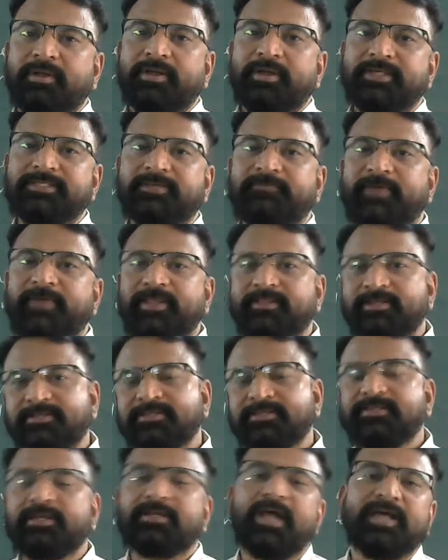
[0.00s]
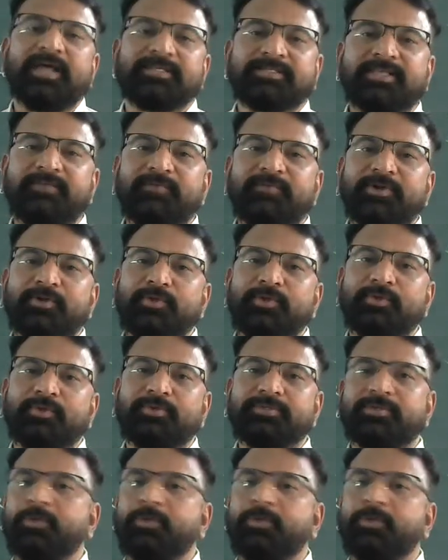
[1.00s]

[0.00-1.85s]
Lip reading: Is it fine? This is the task given to you.